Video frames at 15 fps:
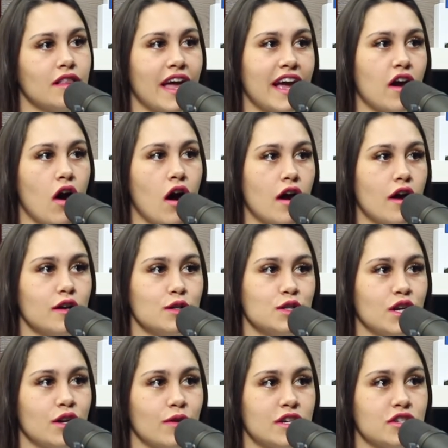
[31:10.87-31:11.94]
Like, our
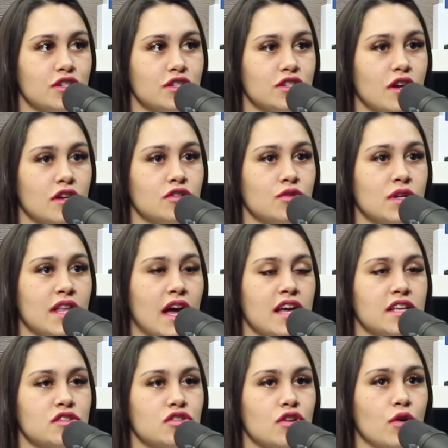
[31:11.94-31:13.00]
generation is not doing that.
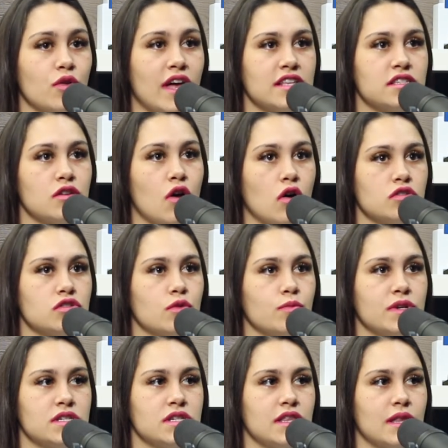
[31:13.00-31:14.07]
And so that's also
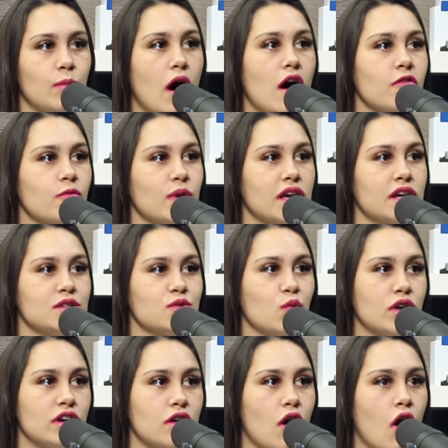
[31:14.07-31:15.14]
pissing them off because
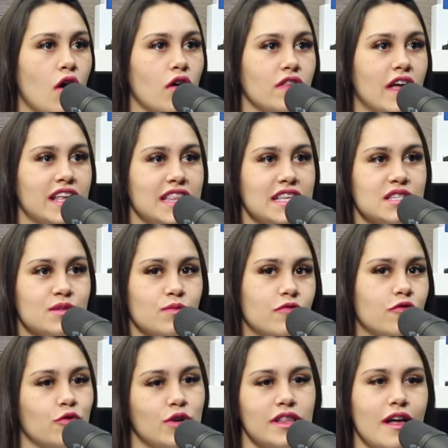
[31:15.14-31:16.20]
we're all like these
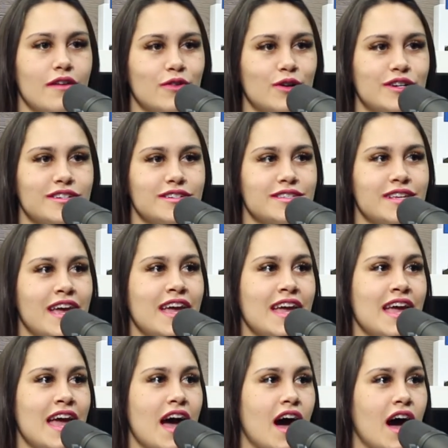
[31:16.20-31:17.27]
free lovers.
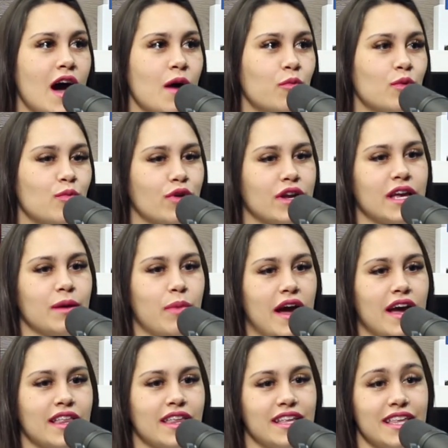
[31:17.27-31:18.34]
We're bringing
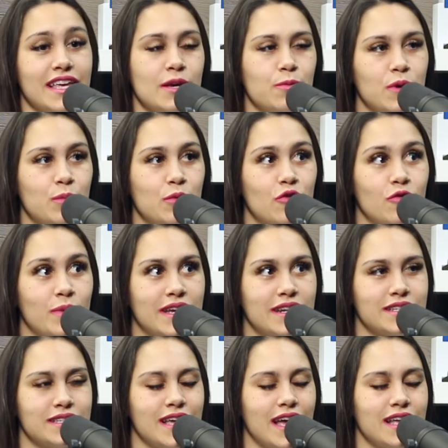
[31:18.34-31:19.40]
back like the hippie movement in
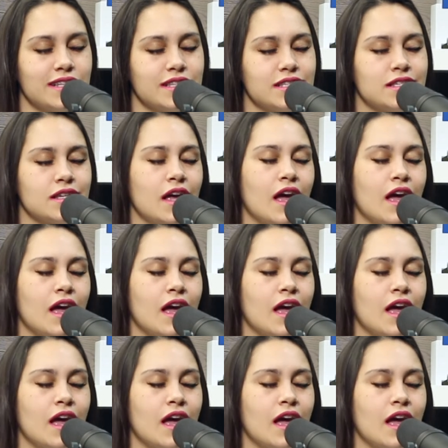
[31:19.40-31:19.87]
a sense.